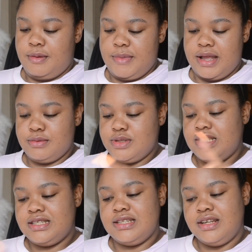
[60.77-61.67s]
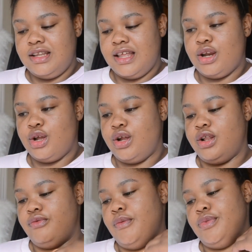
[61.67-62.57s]
It comes with this little
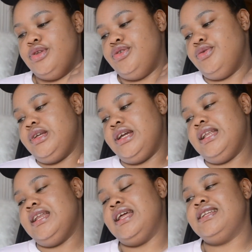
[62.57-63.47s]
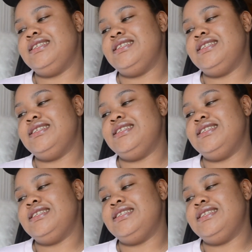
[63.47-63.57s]
letter from the Julian